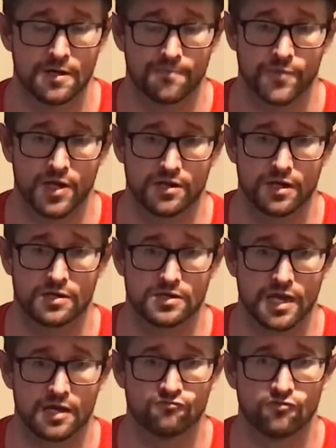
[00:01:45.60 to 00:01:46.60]

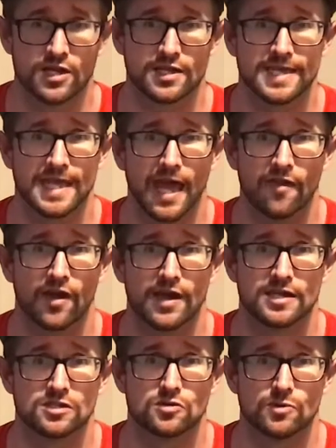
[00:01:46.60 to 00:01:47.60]
and really get that
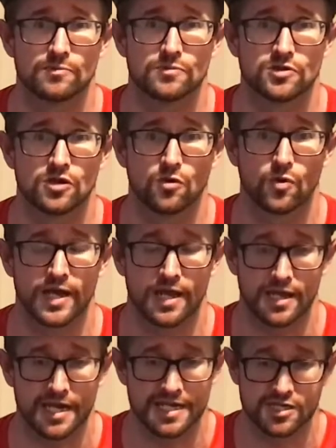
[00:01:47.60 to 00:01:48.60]
into him, so
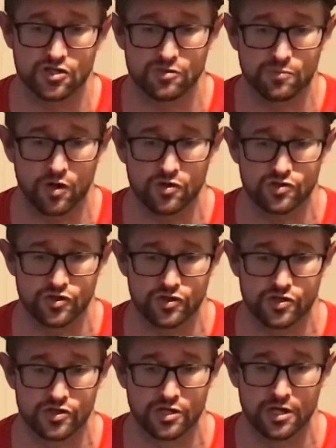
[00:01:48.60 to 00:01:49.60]
his
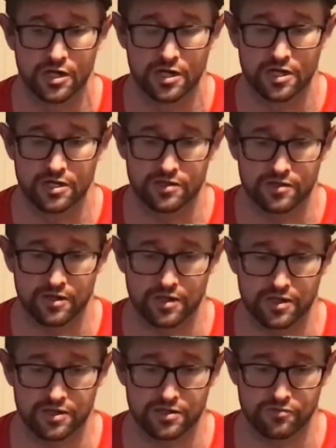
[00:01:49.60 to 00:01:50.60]
subconscious,
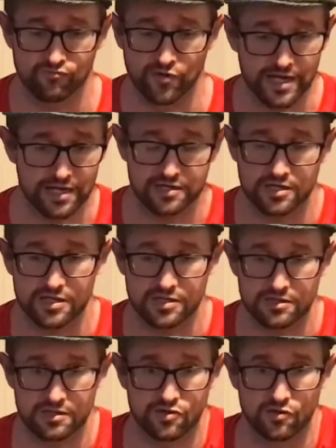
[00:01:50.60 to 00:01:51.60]
it
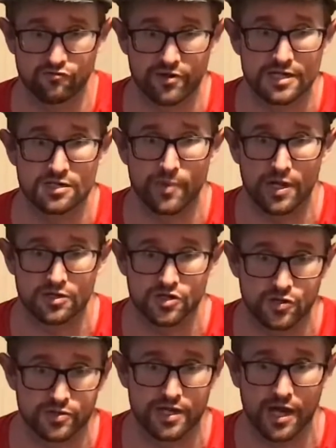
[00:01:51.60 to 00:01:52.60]
sort of rings a bell. As soon
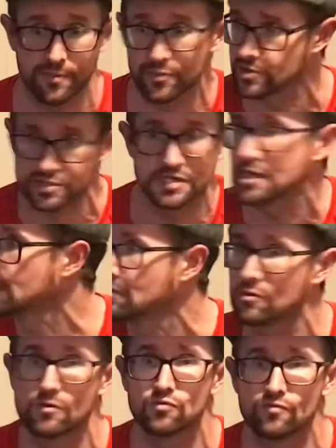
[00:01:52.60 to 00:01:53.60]
as it happens, he's like,
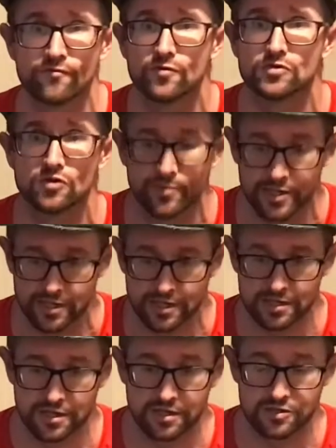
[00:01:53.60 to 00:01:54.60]
oh, food's coming.
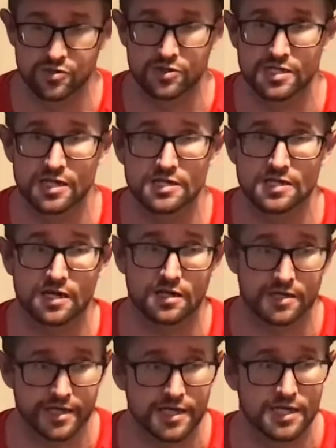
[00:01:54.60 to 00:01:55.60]
As soon as he hears that
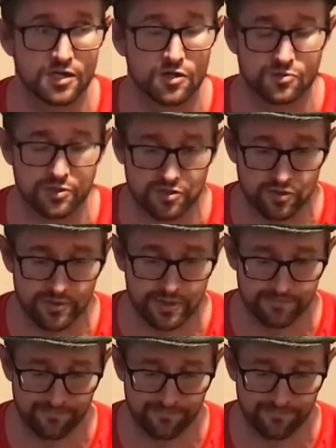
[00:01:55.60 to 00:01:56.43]
click, he knows what's coming.